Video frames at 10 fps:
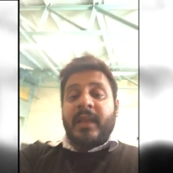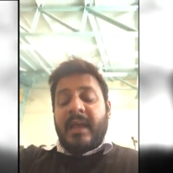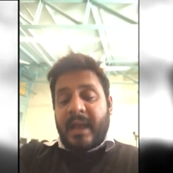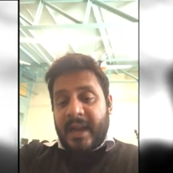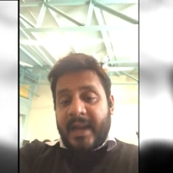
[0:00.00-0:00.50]

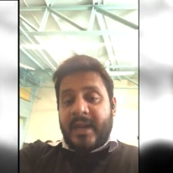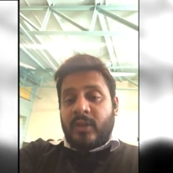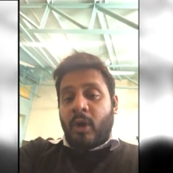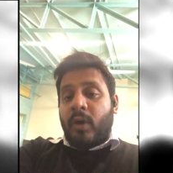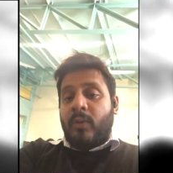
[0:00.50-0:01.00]
And
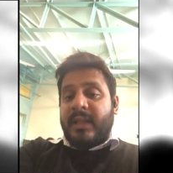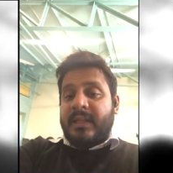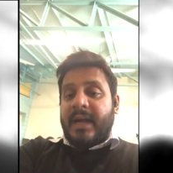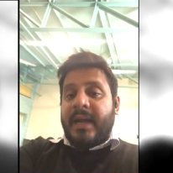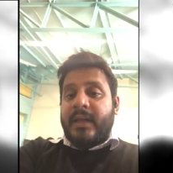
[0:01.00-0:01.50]
not only
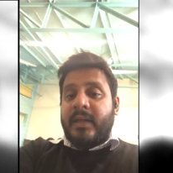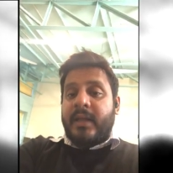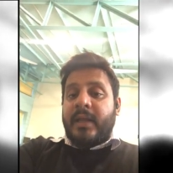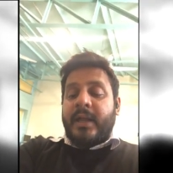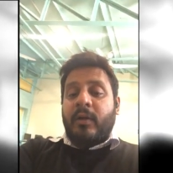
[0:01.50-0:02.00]
that,
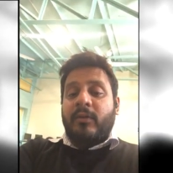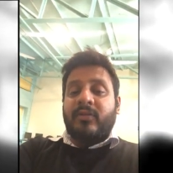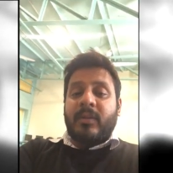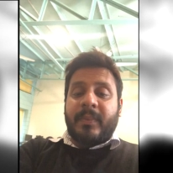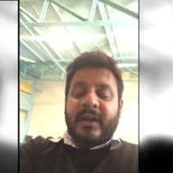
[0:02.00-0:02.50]
it also
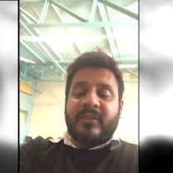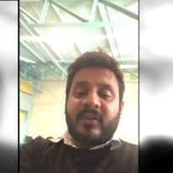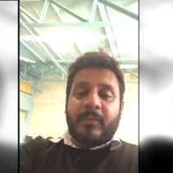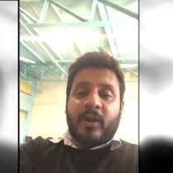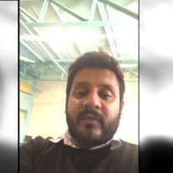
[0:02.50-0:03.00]
depends
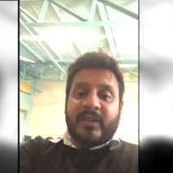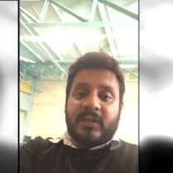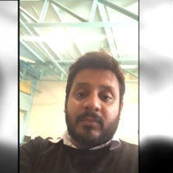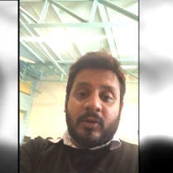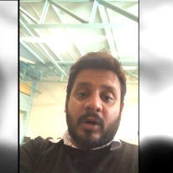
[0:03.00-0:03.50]
upon whether the
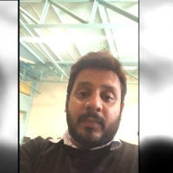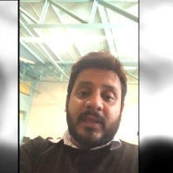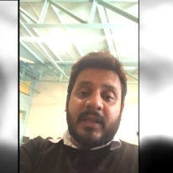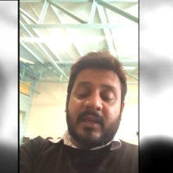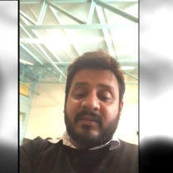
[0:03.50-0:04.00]

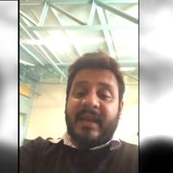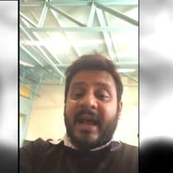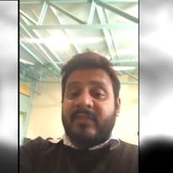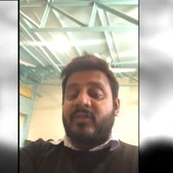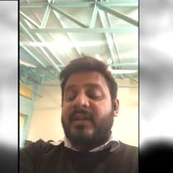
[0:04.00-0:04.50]
monopoly is
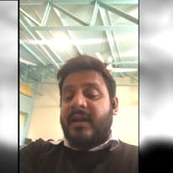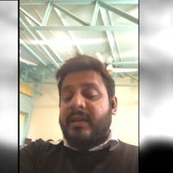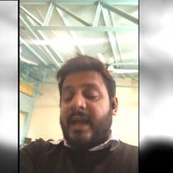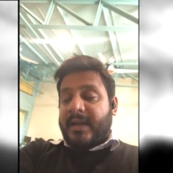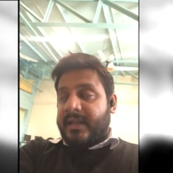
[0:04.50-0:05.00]
actually
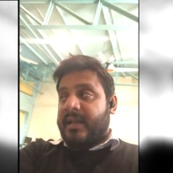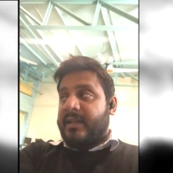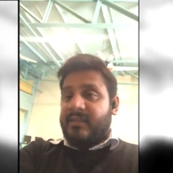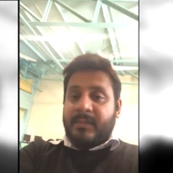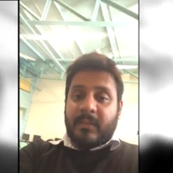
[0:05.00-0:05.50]
acting against
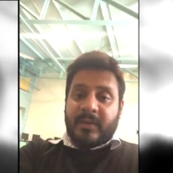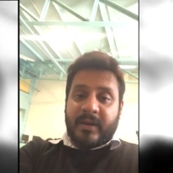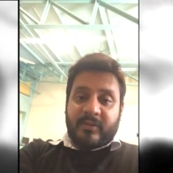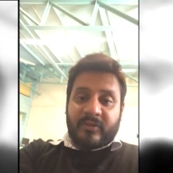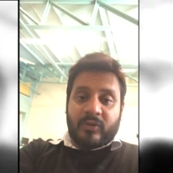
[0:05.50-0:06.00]
the public
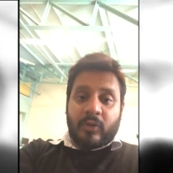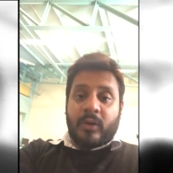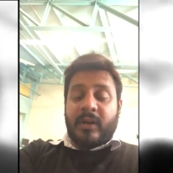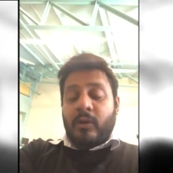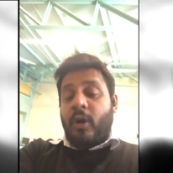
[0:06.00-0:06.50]
interest or not.
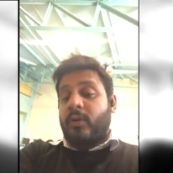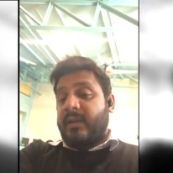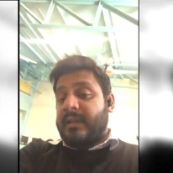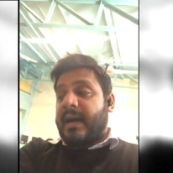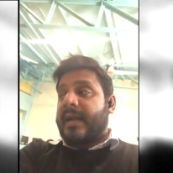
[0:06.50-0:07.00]
Not only
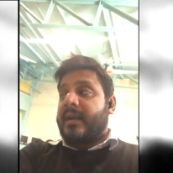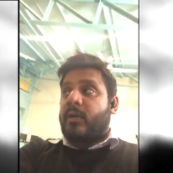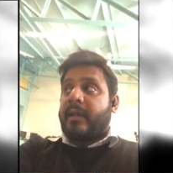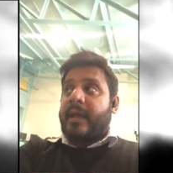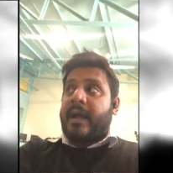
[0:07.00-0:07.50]
that, it
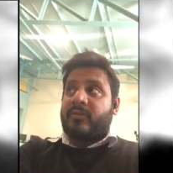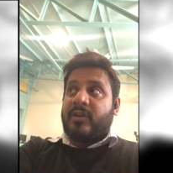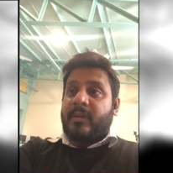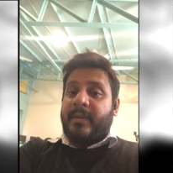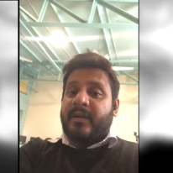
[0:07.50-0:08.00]
actually
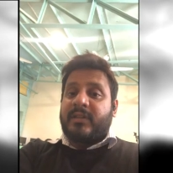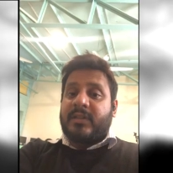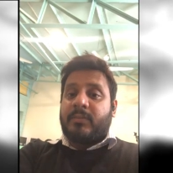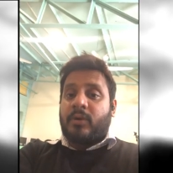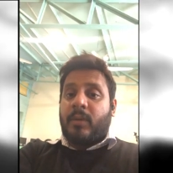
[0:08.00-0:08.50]
depends whether the
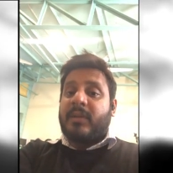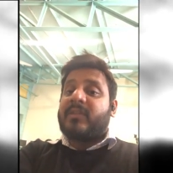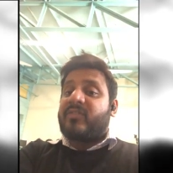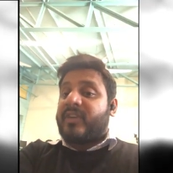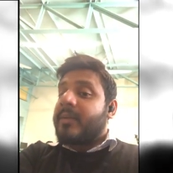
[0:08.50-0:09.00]
monopoly is a
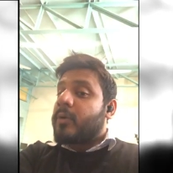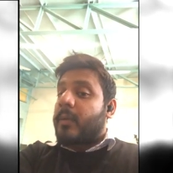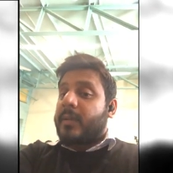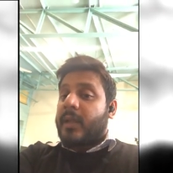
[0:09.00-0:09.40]
state monopoly.